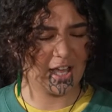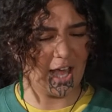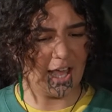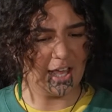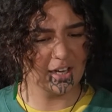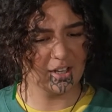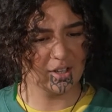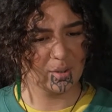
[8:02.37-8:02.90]

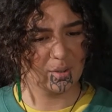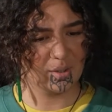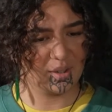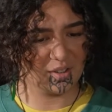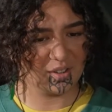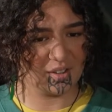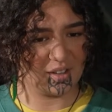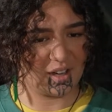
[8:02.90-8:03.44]
And it,
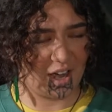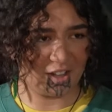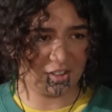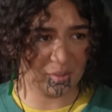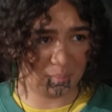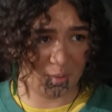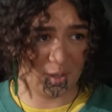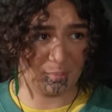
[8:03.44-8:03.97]

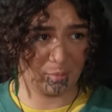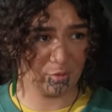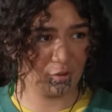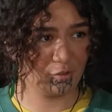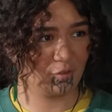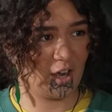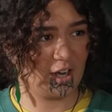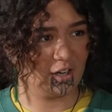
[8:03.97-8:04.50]
other people will
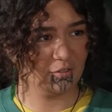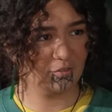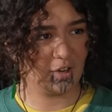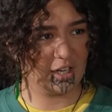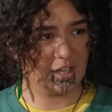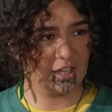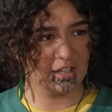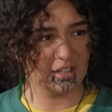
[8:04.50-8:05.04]
find it
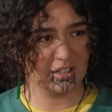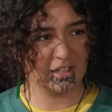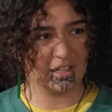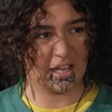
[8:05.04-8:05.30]
funny.